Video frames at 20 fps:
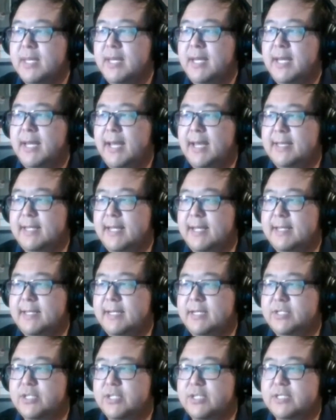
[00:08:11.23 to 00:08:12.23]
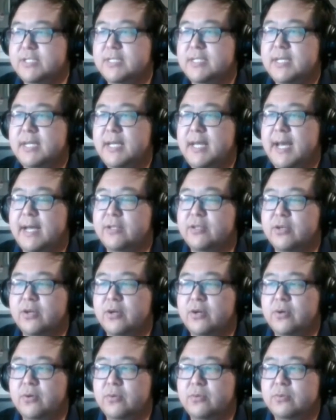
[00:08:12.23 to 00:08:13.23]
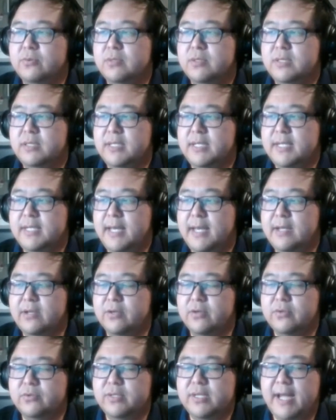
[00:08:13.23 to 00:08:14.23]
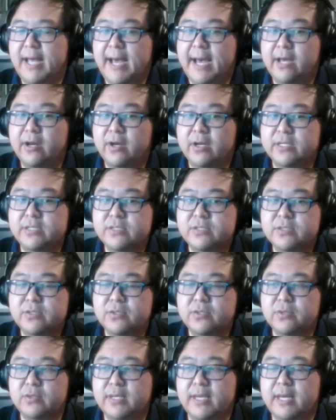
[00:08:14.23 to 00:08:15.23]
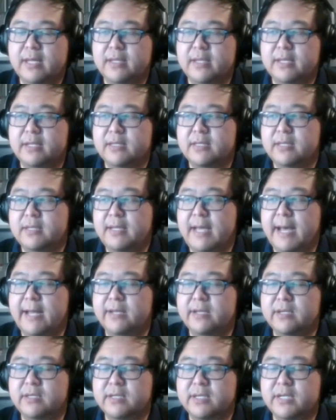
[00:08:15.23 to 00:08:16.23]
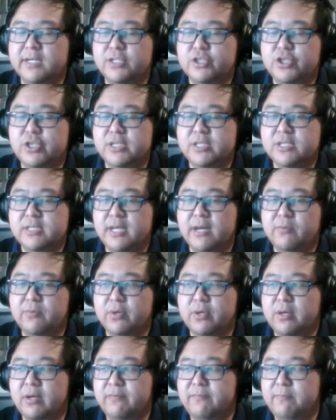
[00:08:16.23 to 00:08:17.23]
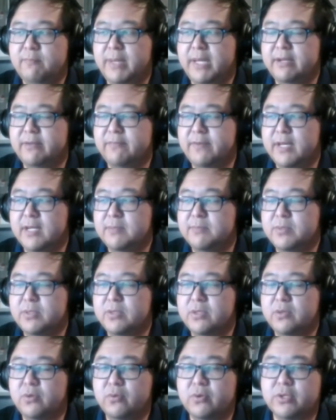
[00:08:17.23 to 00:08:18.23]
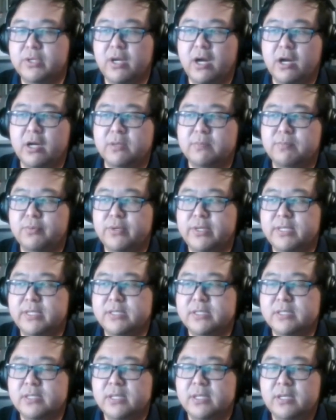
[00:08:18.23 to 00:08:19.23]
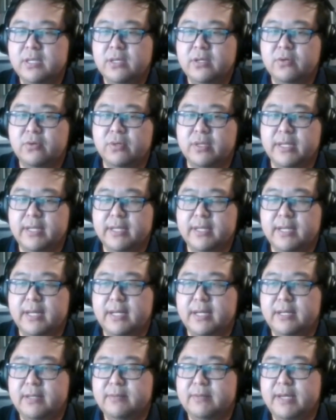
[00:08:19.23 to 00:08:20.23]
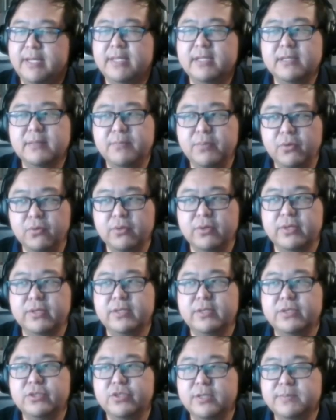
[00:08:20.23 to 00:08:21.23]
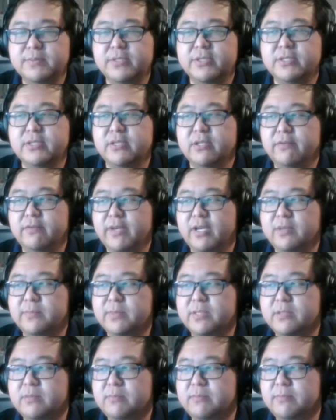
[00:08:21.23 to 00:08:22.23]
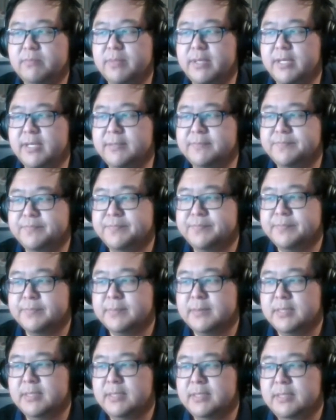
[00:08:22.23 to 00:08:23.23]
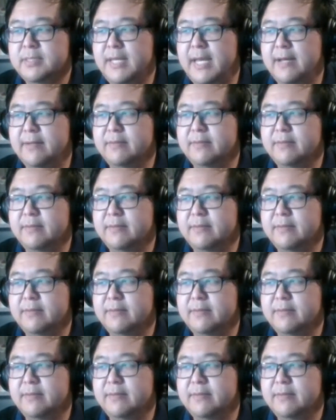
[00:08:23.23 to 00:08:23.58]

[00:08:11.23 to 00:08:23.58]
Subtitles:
and then they just had to go to the add-ons to get like the uncut sheets that were made available, or the art prints, or like I think the poker chips are still available. But yeah,